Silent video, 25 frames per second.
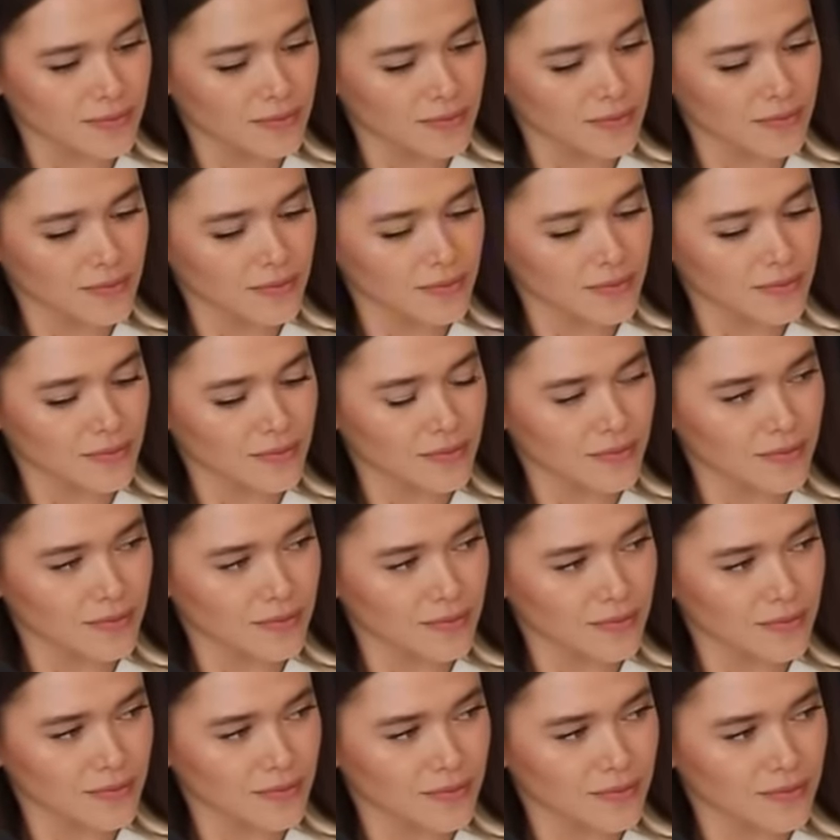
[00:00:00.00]

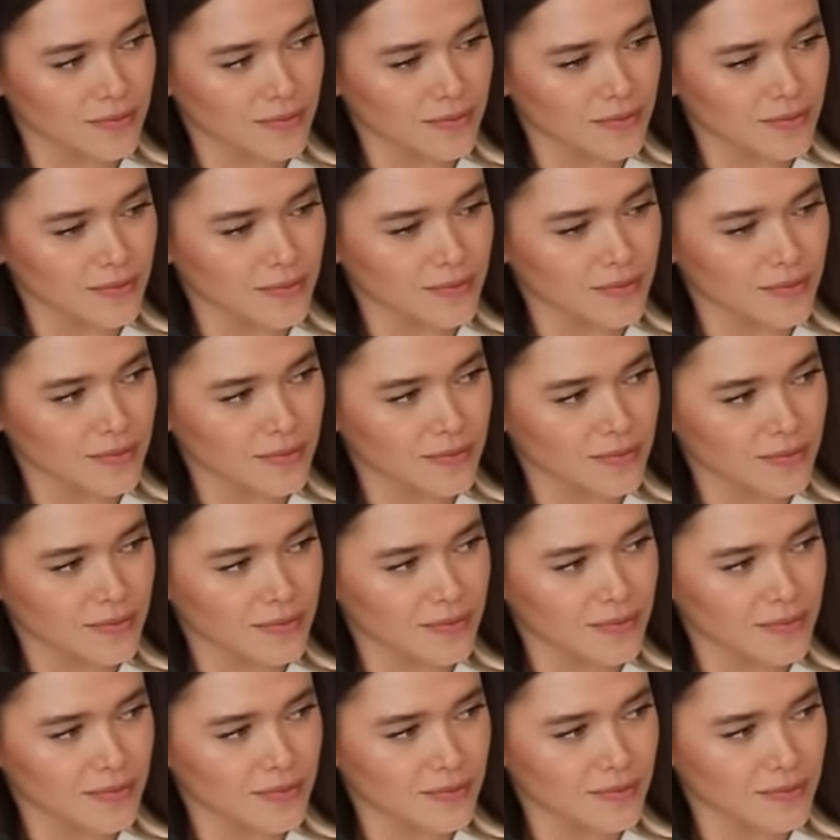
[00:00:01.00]

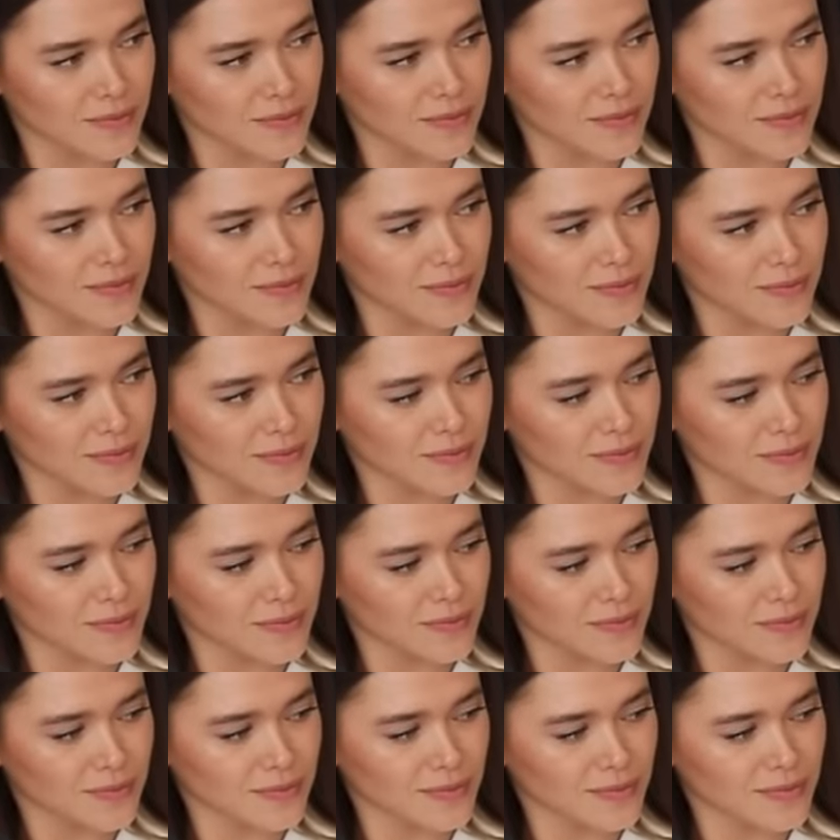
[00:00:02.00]

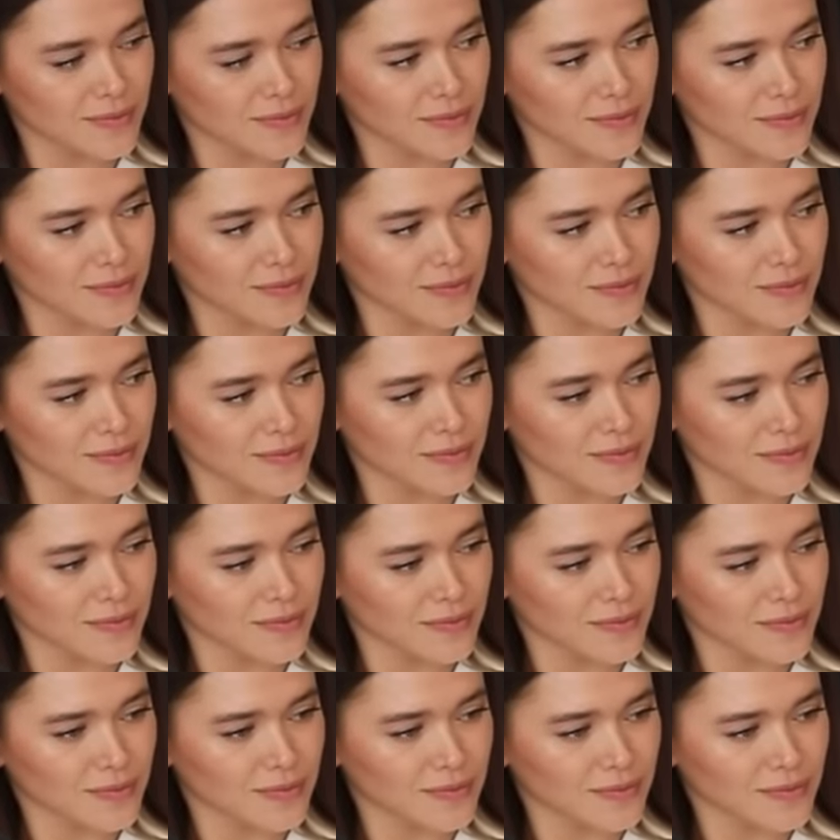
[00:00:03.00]

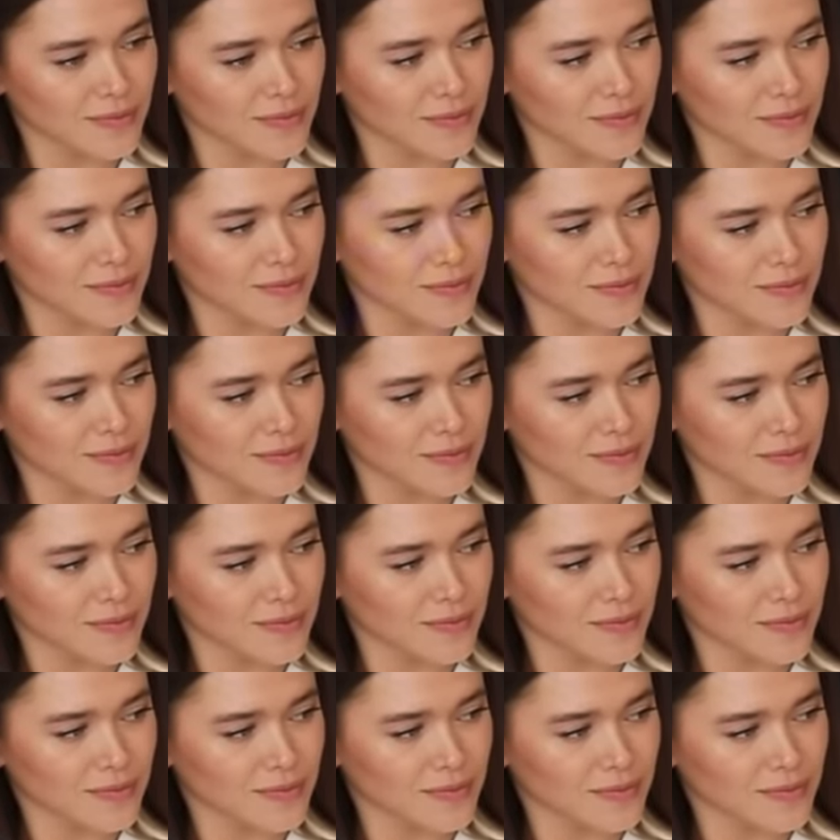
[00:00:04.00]

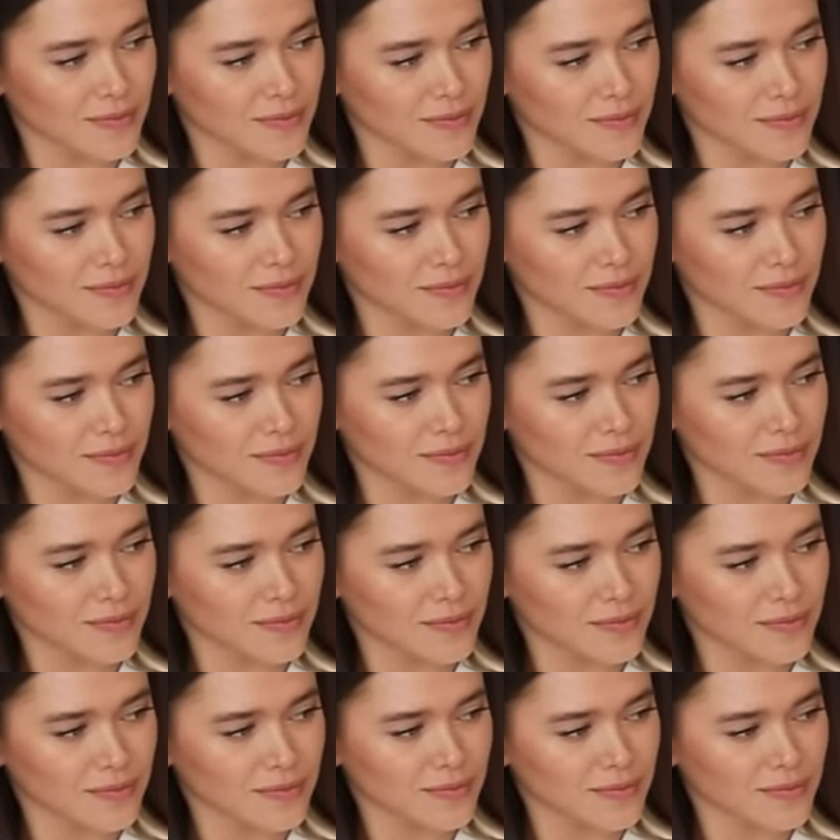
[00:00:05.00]

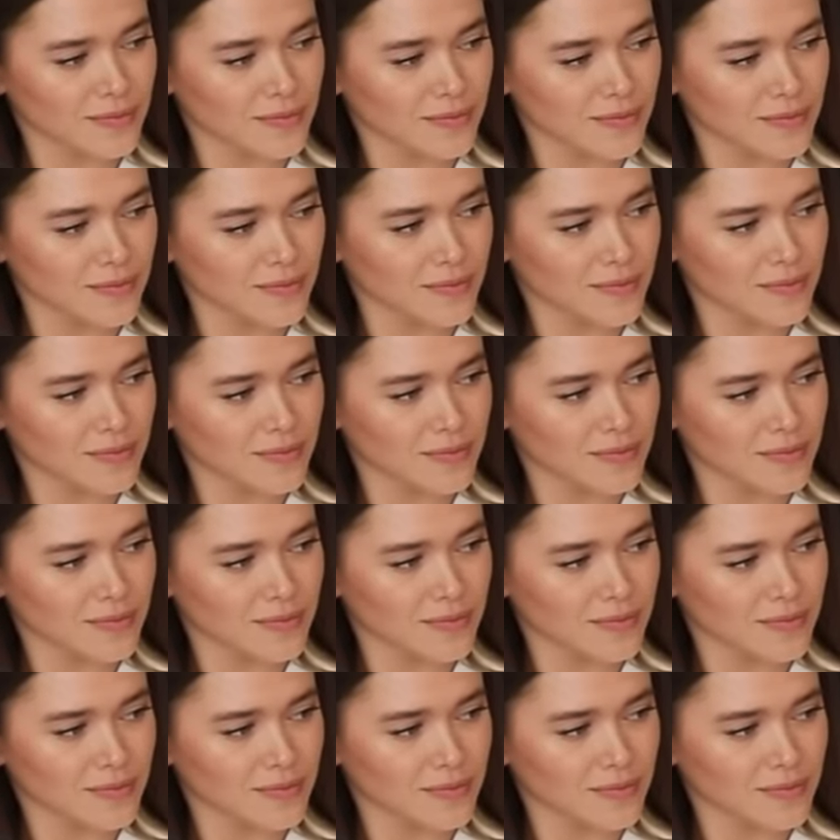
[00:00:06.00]
The person shown says nothing.